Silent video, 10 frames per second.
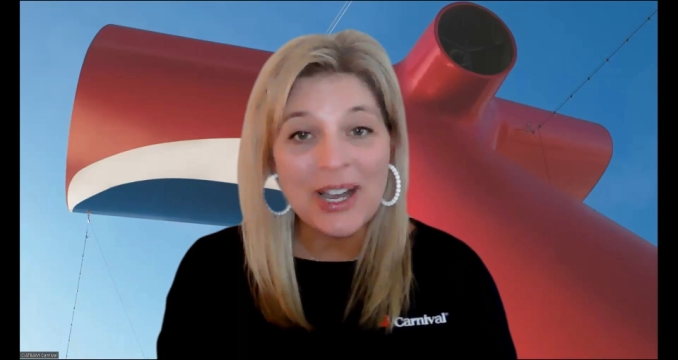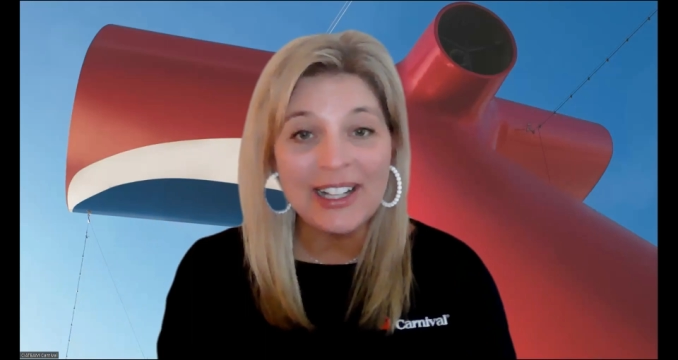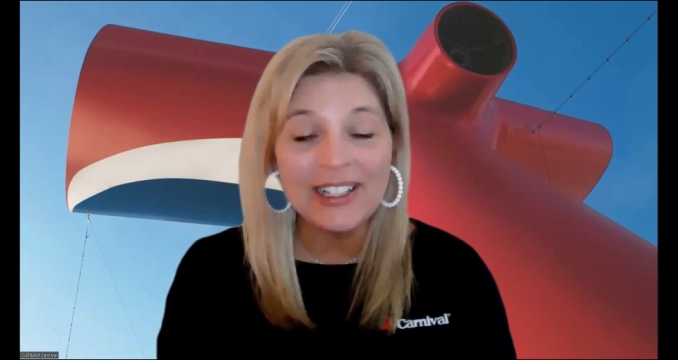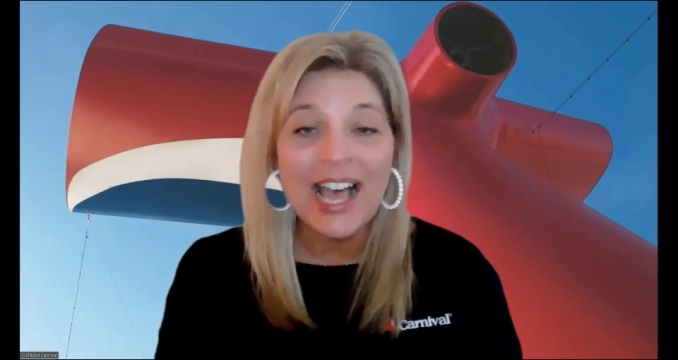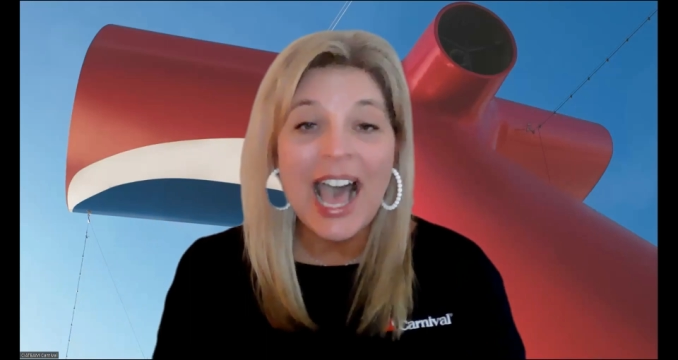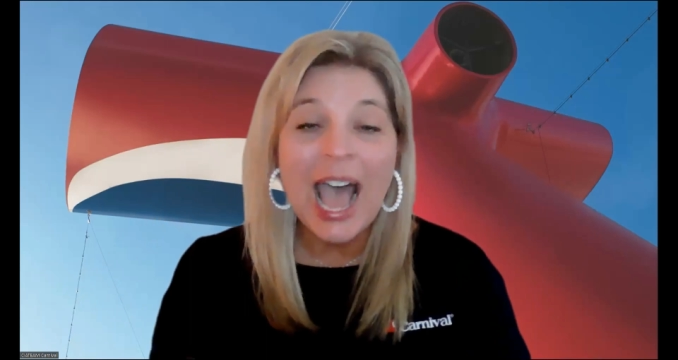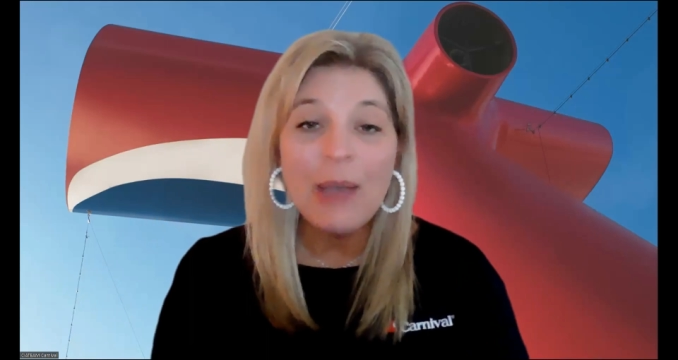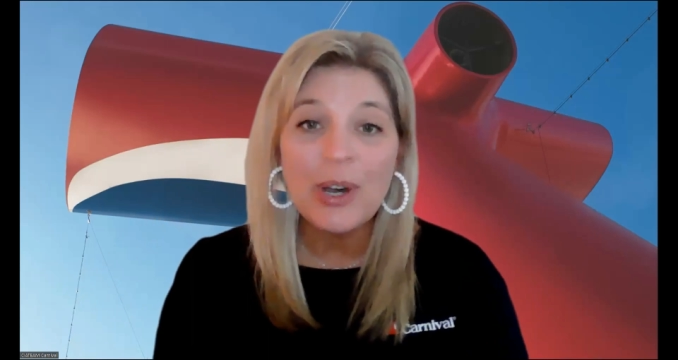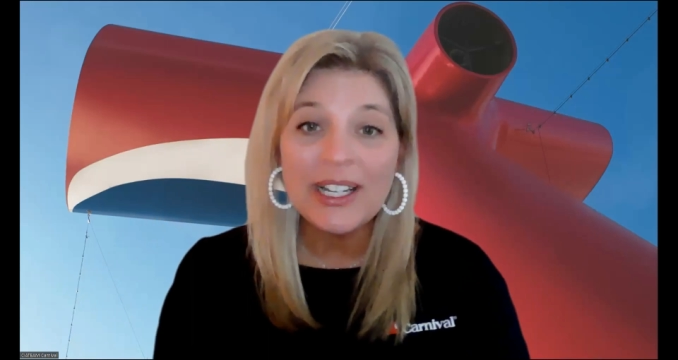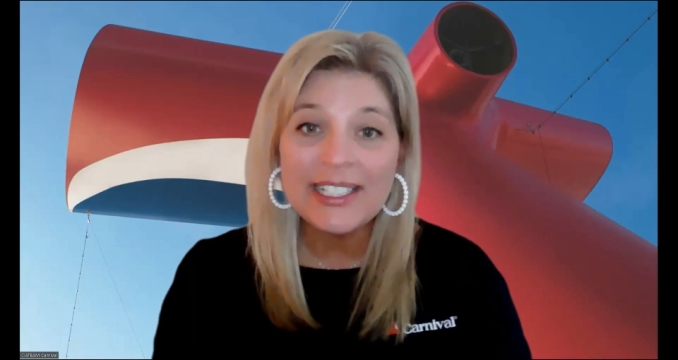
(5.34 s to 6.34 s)
well. I
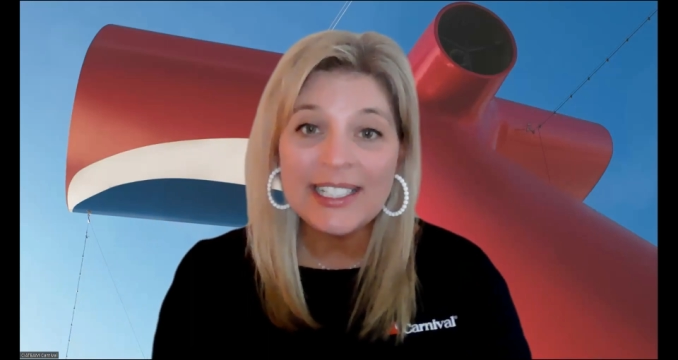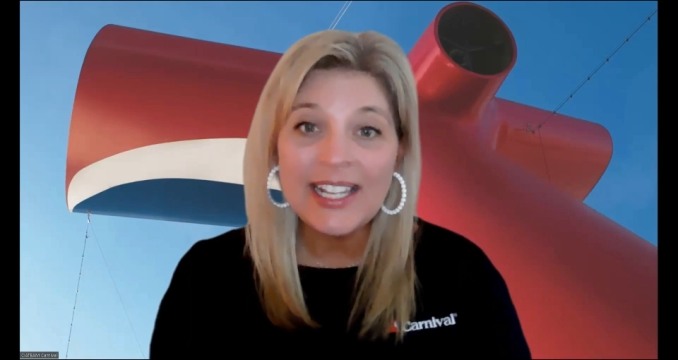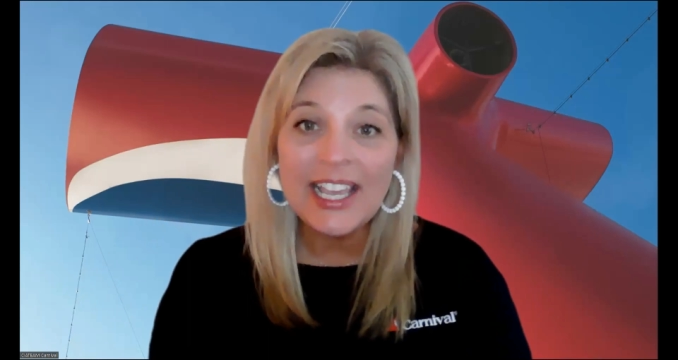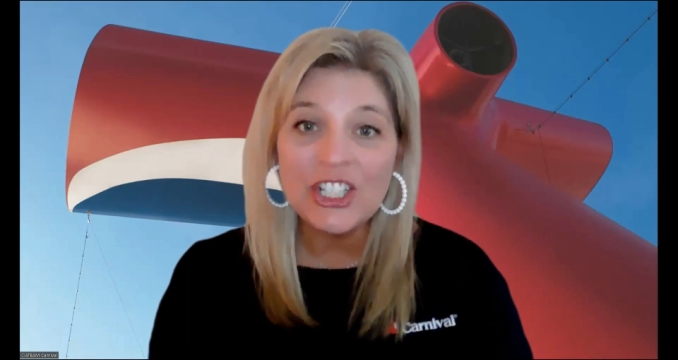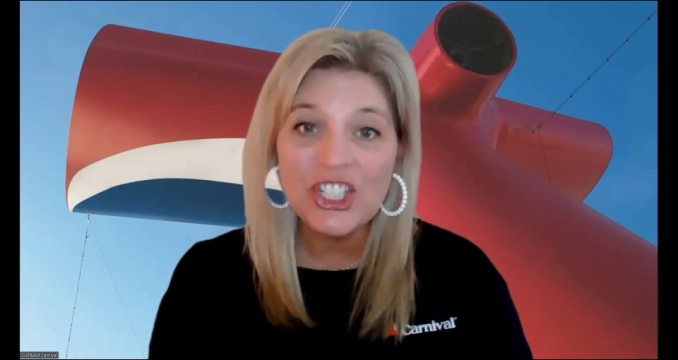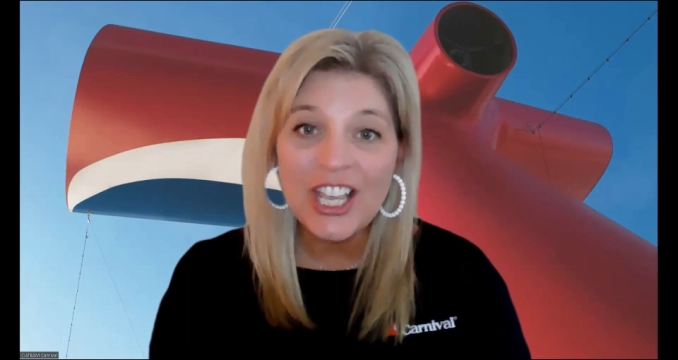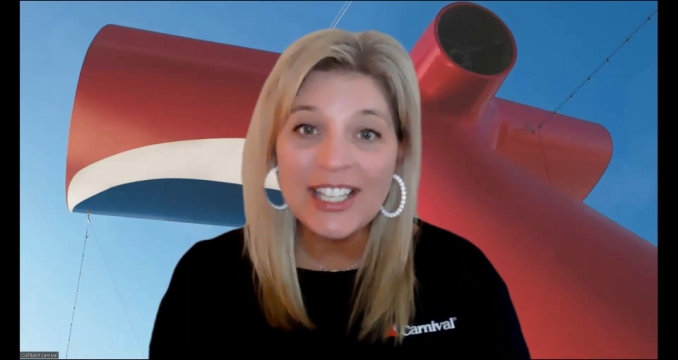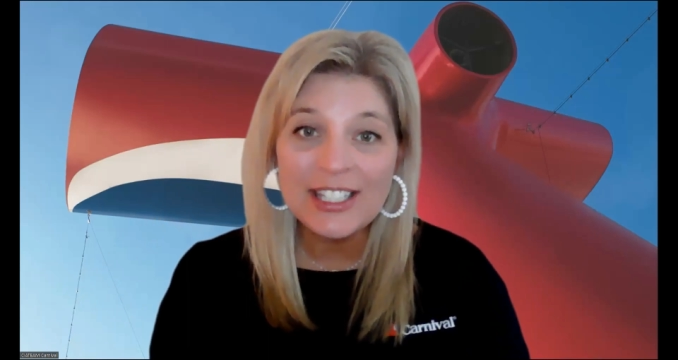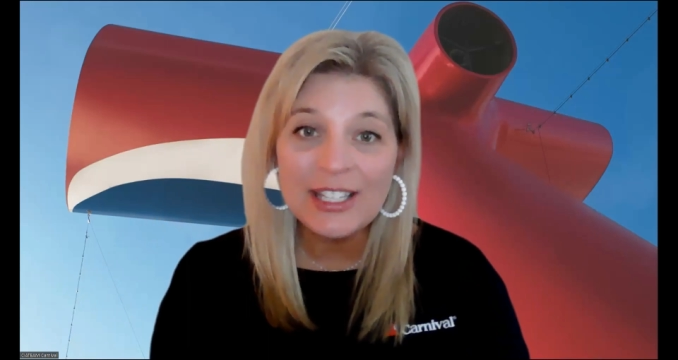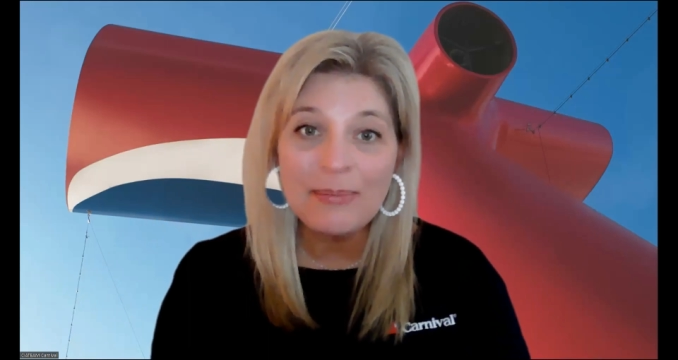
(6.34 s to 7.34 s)
wanted to take
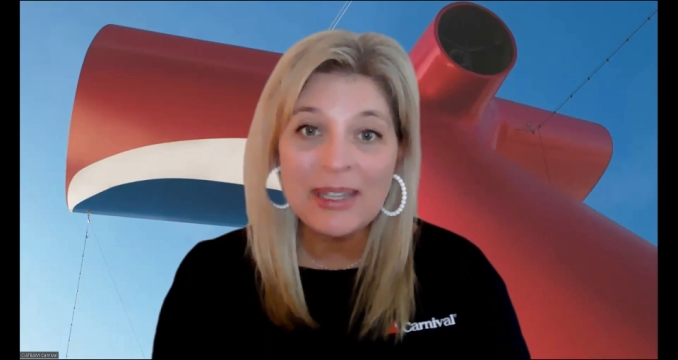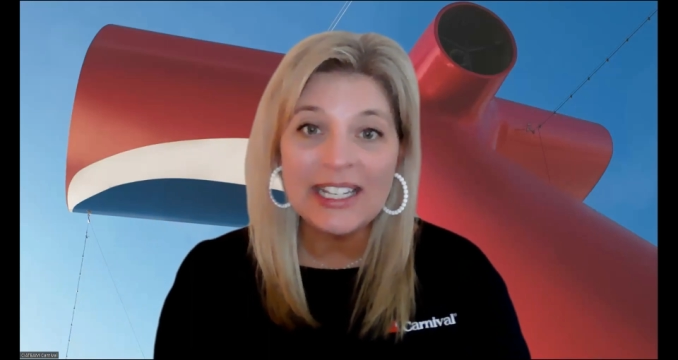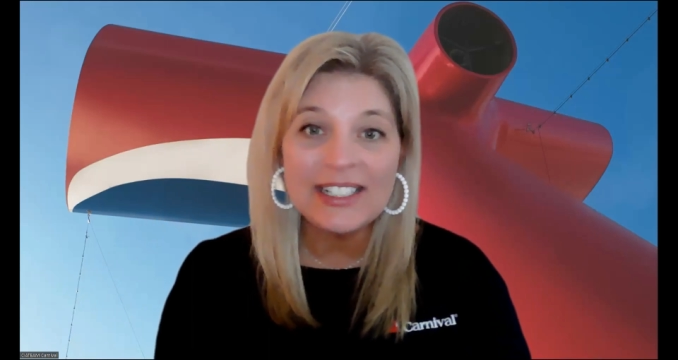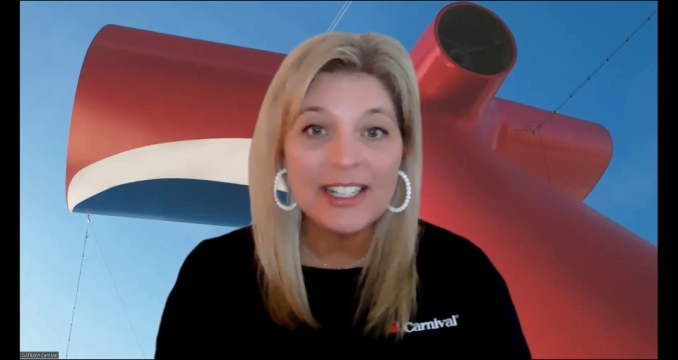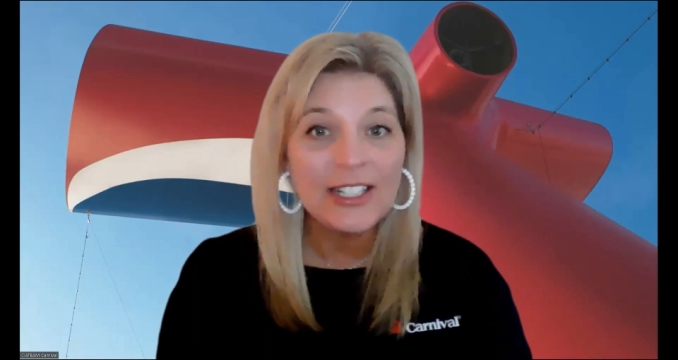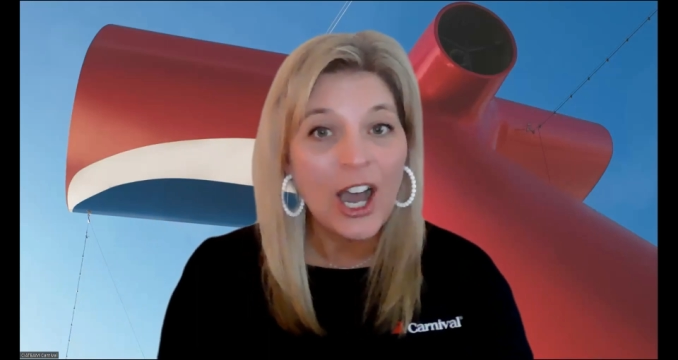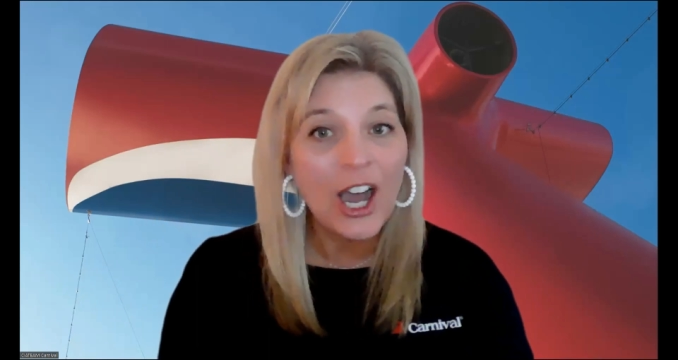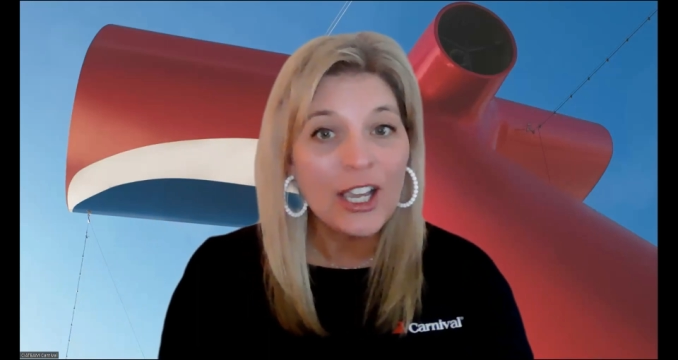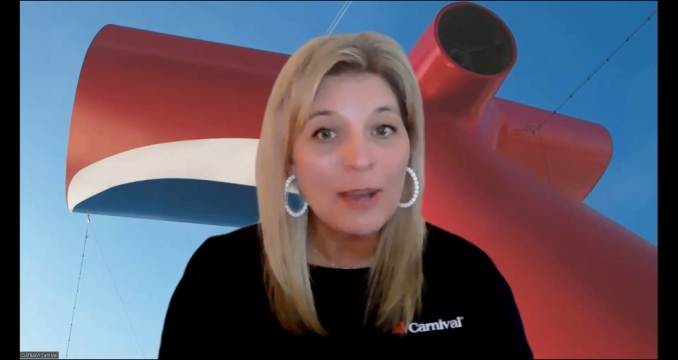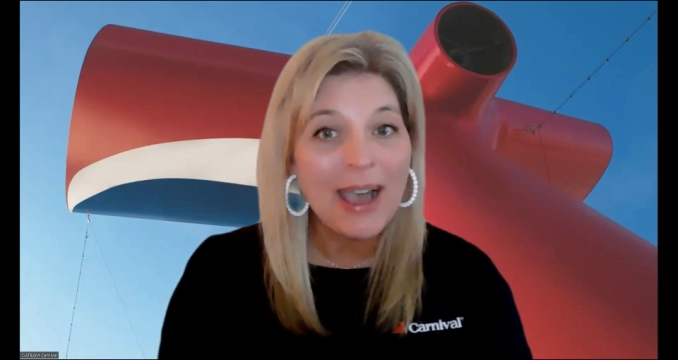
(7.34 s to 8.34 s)
just a minute to
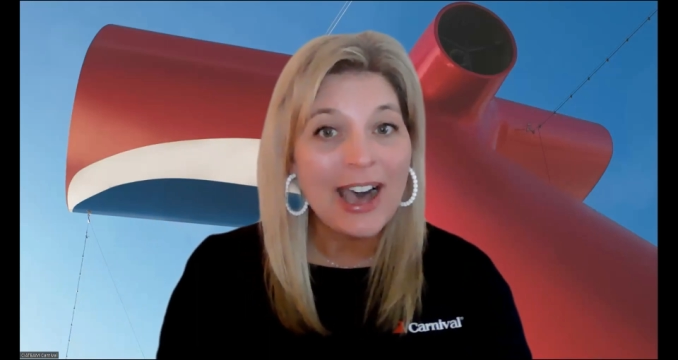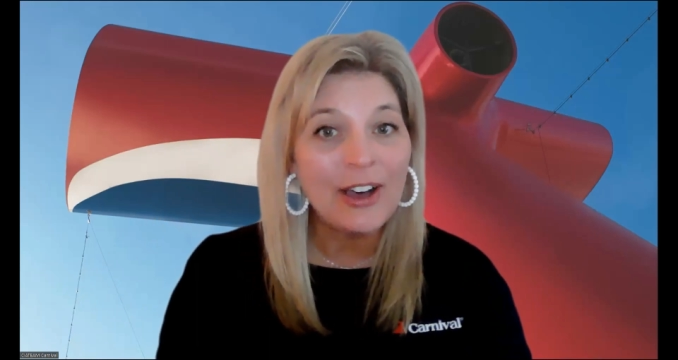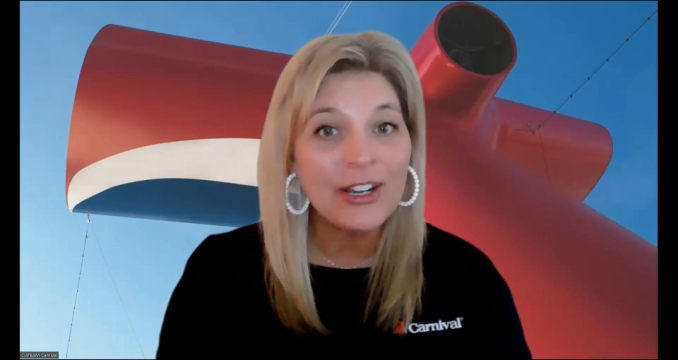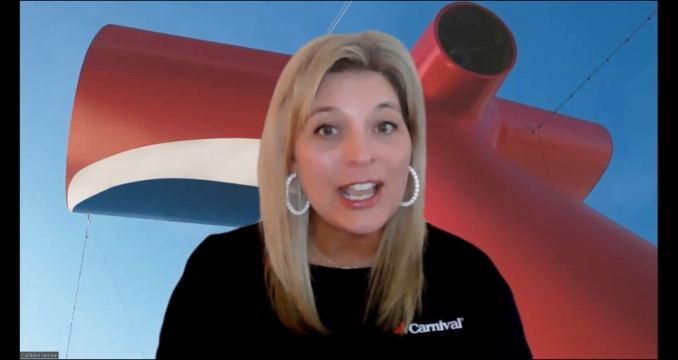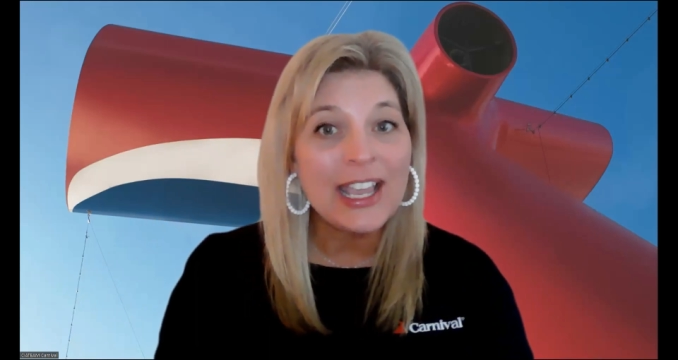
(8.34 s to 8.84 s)
talk about